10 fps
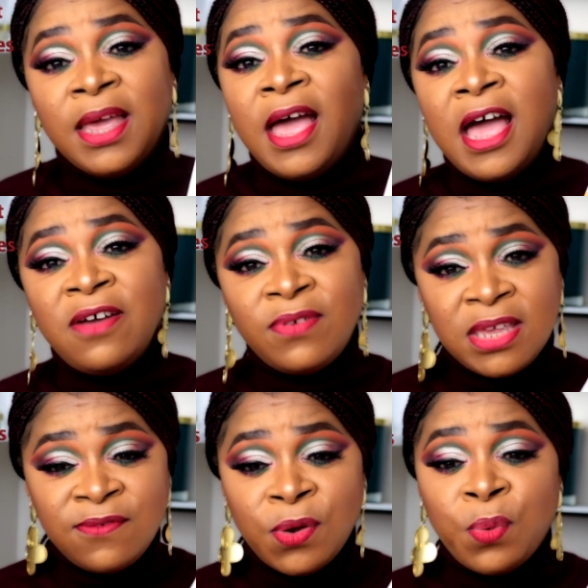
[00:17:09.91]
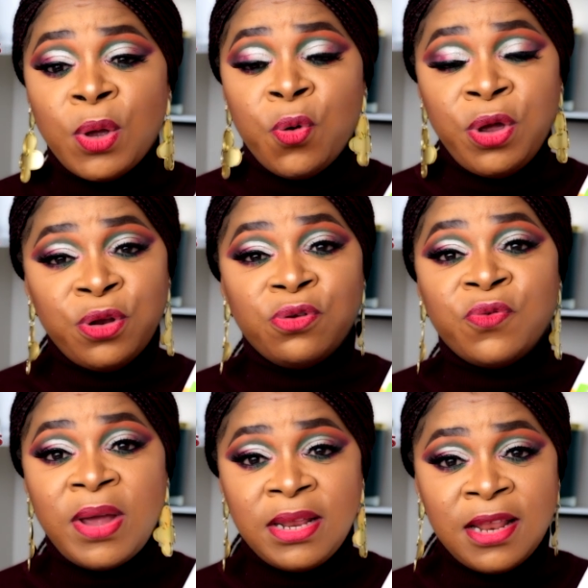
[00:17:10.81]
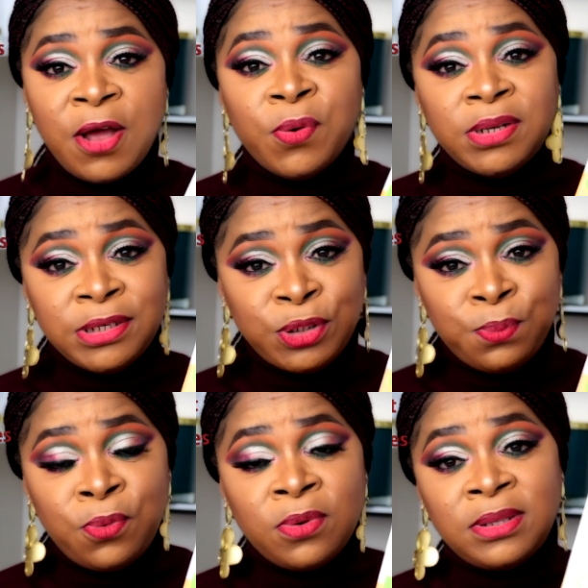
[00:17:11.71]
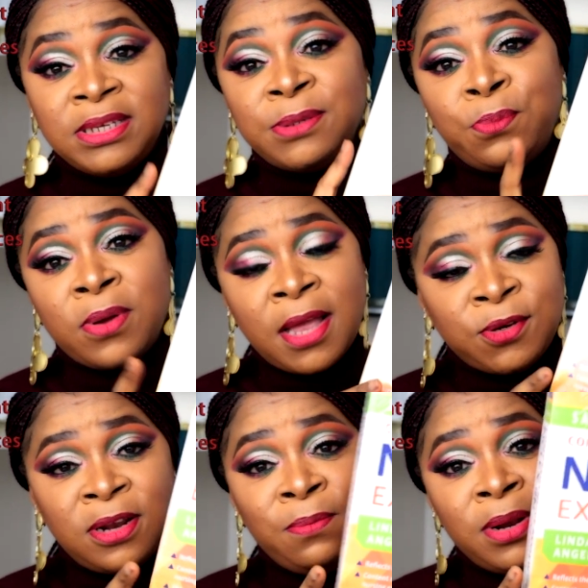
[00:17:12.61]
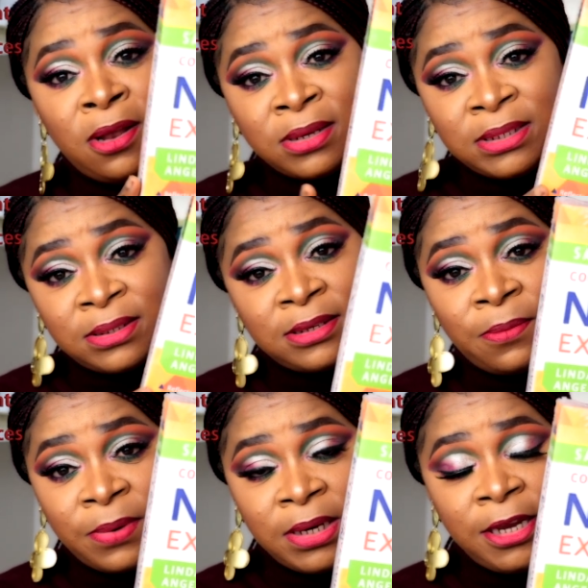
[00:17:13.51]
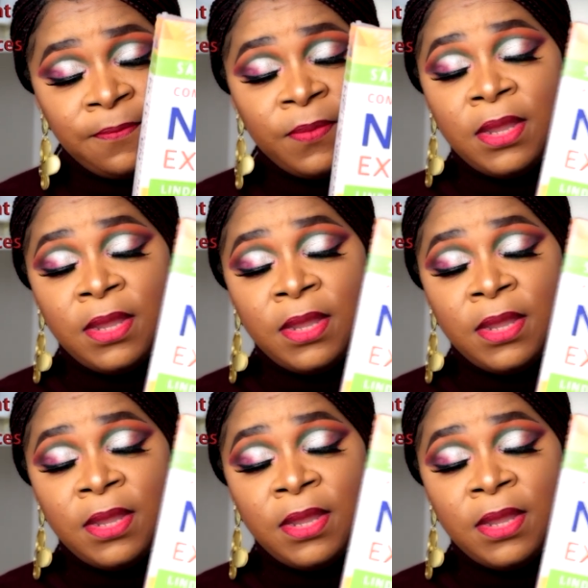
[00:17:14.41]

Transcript: I have a giveaway going on right now on this book. This book actually belongs to somebody.